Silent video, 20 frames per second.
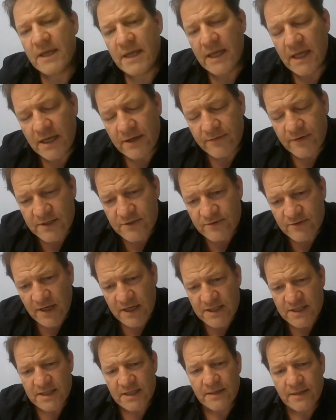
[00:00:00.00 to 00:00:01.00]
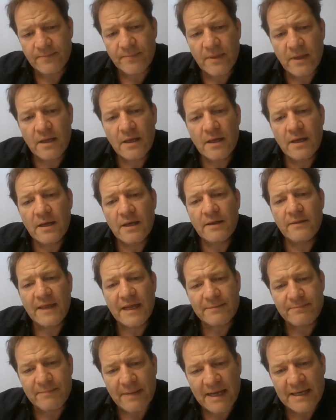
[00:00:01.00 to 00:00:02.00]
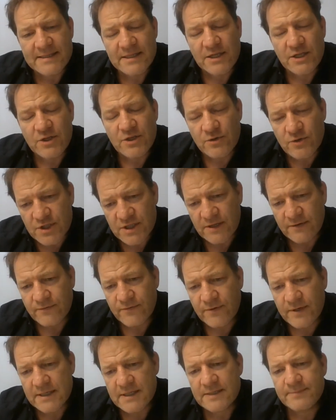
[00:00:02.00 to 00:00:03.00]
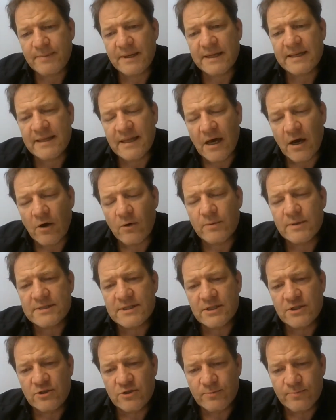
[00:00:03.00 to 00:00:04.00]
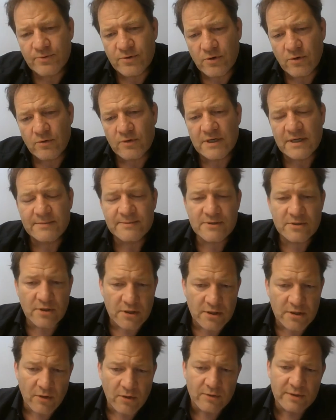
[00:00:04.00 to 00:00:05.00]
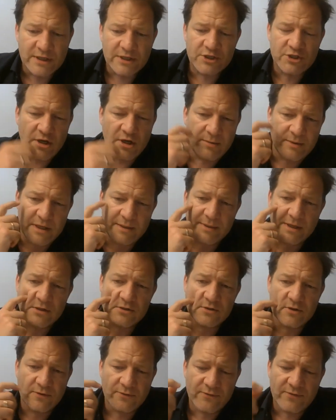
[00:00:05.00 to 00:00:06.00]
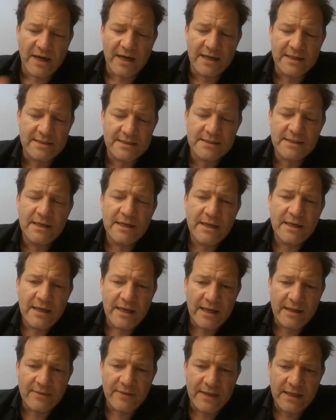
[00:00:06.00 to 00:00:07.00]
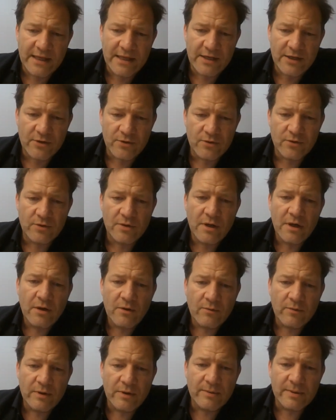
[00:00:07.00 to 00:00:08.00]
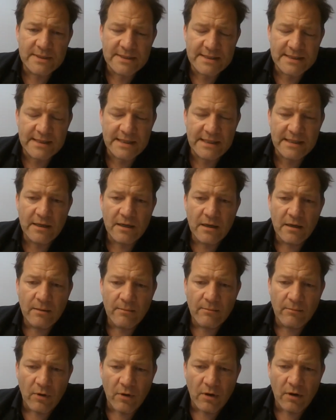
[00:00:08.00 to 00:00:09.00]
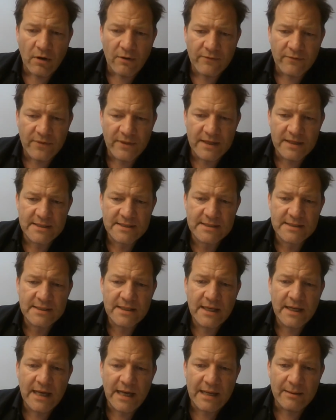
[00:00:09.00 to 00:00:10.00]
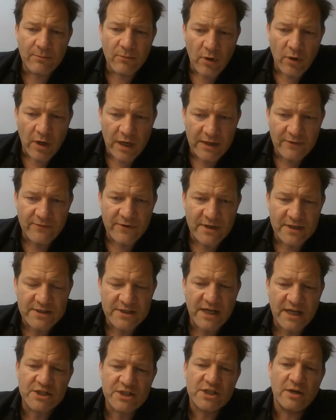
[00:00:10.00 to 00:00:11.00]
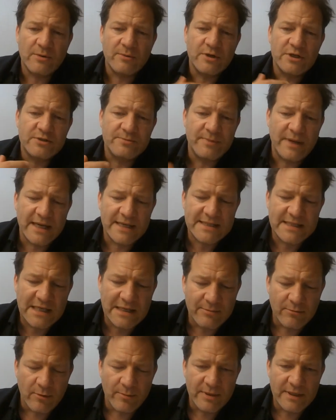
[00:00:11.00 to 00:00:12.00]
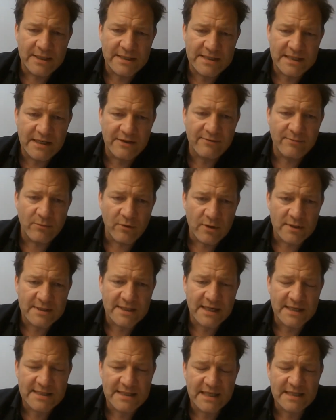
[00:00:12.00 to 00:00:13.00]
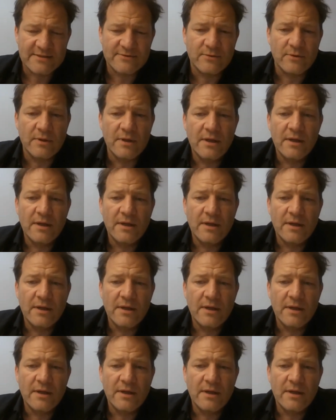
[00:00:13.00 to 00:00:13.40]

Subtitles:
infrastructure. That makes a huge difference. But now with new programs, not only in Germany, but also in France and the EU, we will see more of this and more infrastructure, which makes e-mobility even more successful.